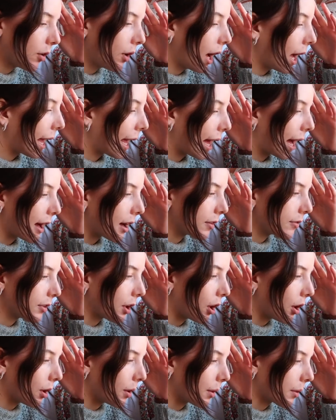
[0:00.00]
I have
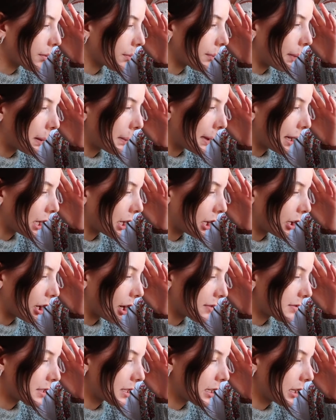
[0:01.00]
all my
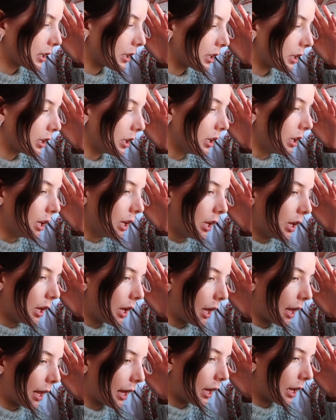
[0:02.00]
paragraphs done
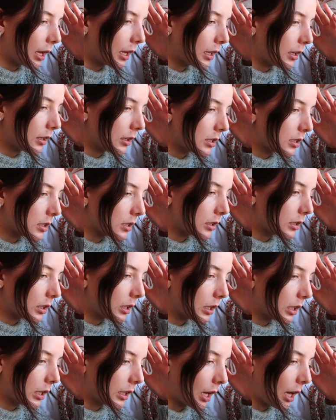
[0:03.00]
and
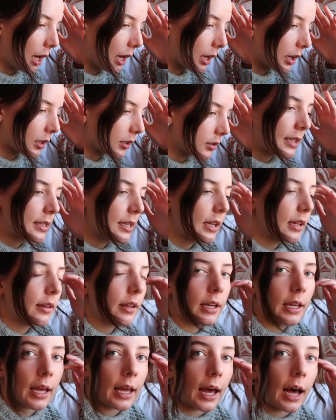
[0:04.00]
yeah. Next thing
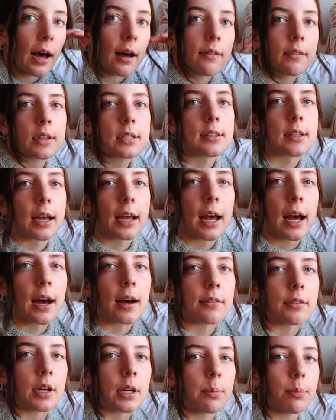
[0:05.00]
like I have is I
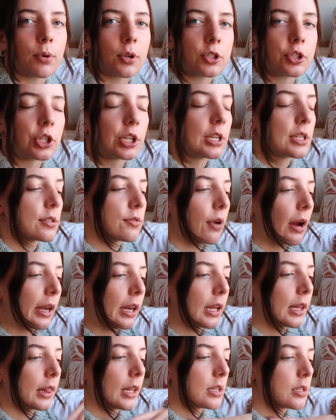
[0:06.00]
have a Portuguese
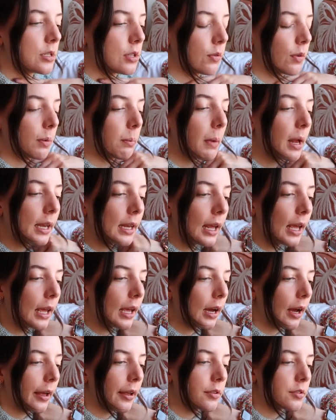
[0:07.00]
writing that's due on
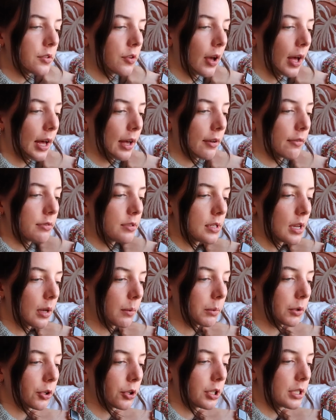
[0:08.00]
Monday. I also have
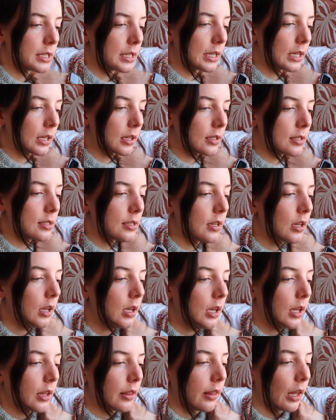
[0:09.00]
some critiques
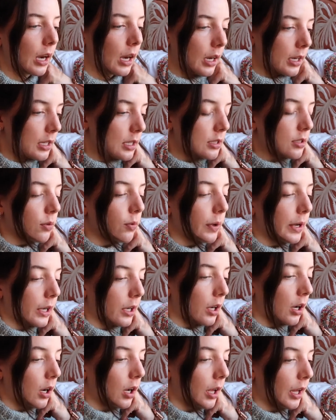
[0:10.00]
that I need to
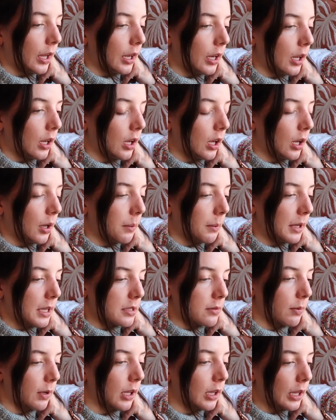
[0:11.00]
work on um,
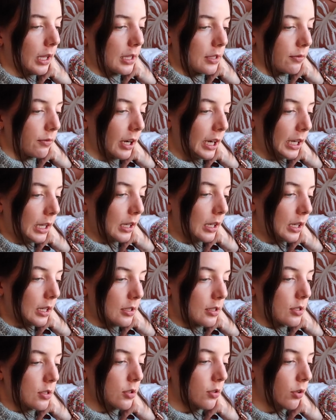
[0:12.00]
as well as writing a
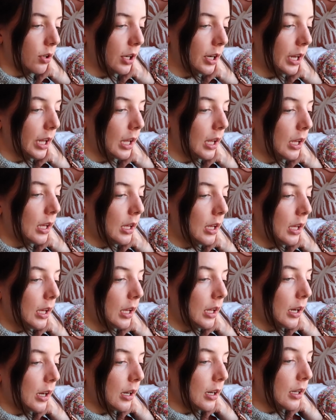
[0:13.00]
story.
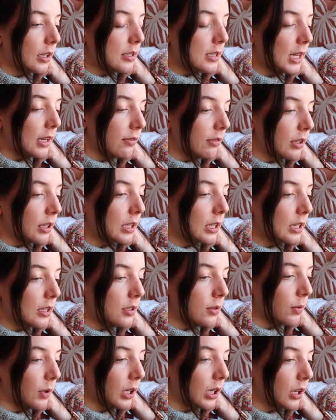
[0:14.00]
I definitely need
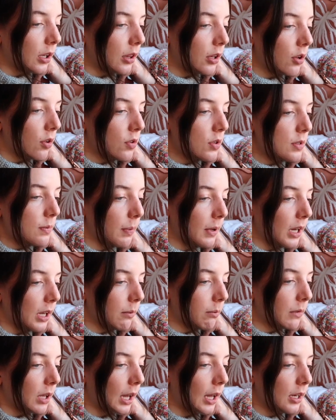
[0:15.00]
to work on those, but
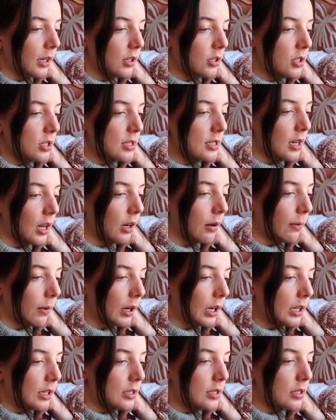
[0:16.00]
I'm kind of just not
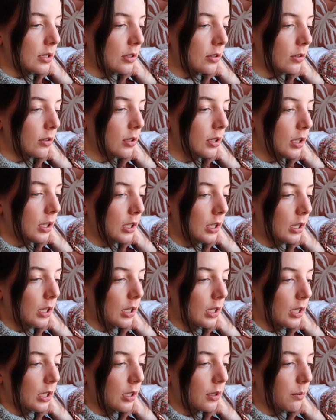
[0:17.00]
wanting to
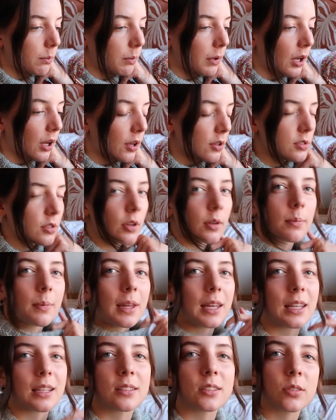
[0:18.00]
but also I'm
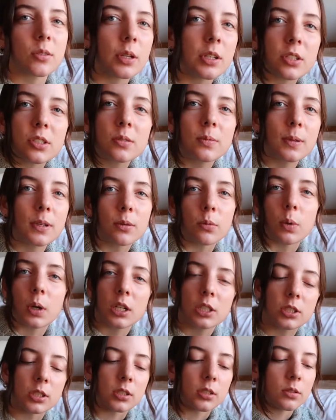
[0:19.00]
like, do I just want to
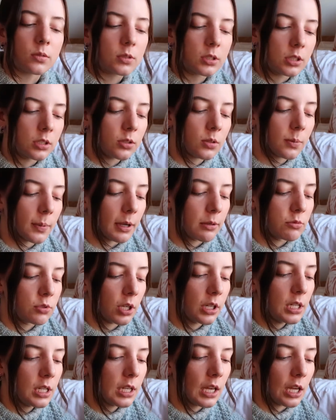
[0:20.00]
watch YouTube? I'm
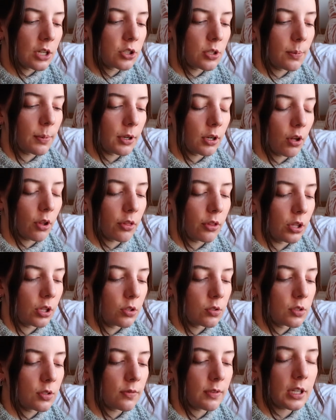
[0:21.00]
trying to catch up on all the
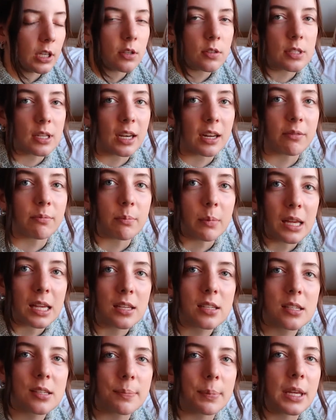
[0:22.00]
YouTube videos that I
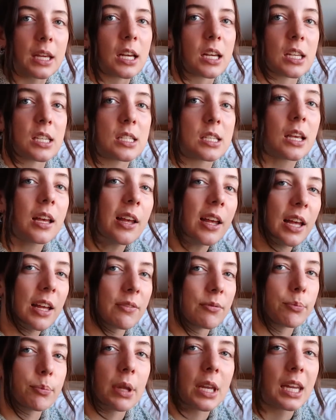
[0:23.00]
missed because
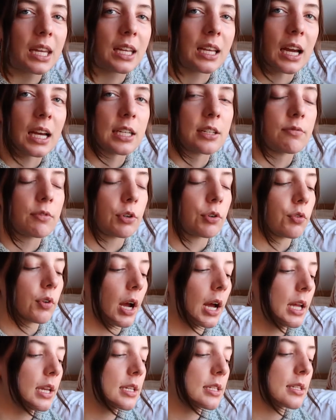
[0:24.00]
I've been in kind of a
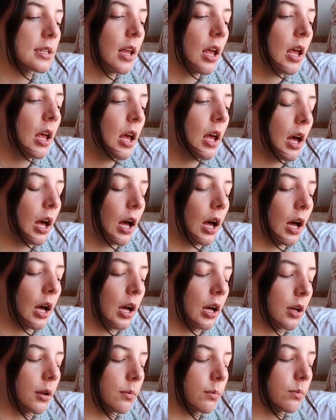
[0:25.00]
rut.
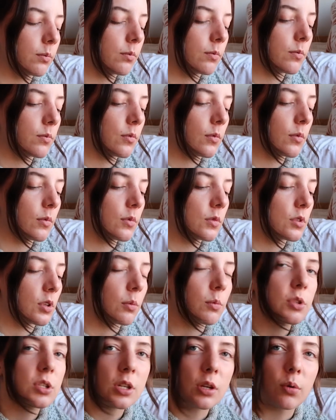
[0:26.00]
Um, so
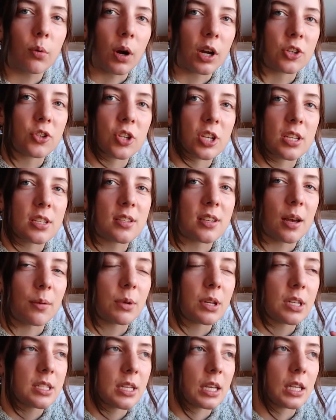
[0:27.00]
I'm just going to watch this. I'm
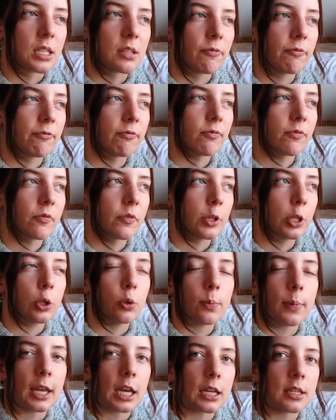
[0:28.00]
going to take a few
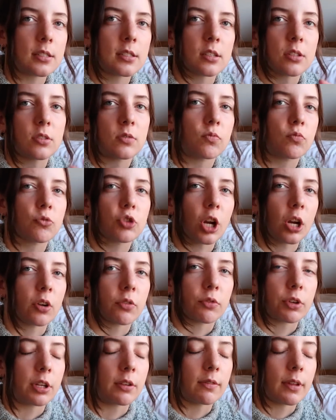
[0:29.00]
minutes to try to
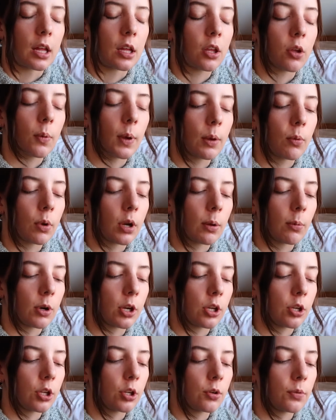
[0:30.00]
reevaluate what I want
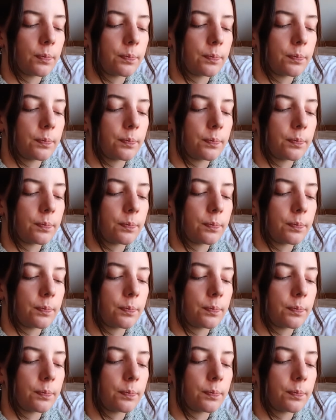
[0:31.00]
to do.